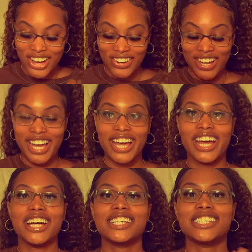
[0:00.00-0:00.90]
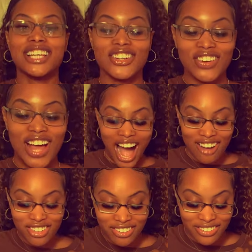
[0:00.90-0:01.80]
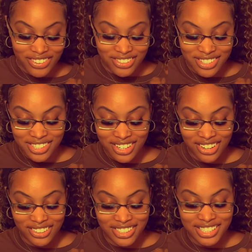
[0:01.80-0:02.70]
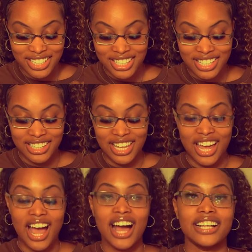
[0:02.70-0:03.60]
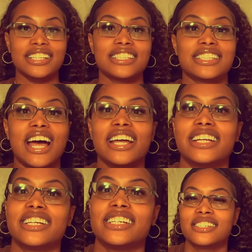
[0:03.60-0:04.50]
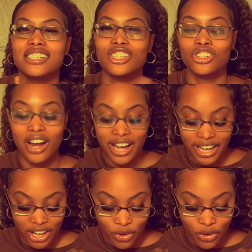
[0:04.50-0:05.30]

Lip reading: Okay, so I'm gonna reveal to y'all the cookie that I decided to try,